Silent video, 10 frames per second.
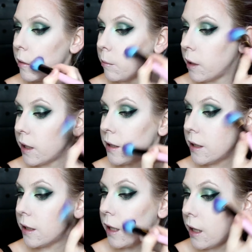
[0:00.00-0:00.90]
and blend
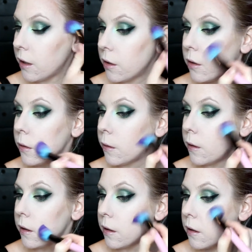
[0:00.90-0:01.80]
in
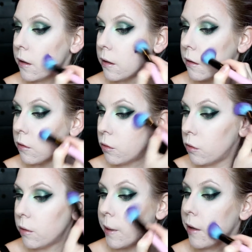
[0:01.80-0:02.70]

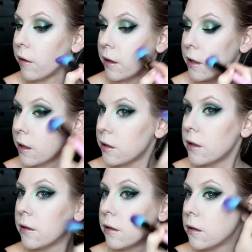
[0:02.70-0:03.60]
all the way around the edge.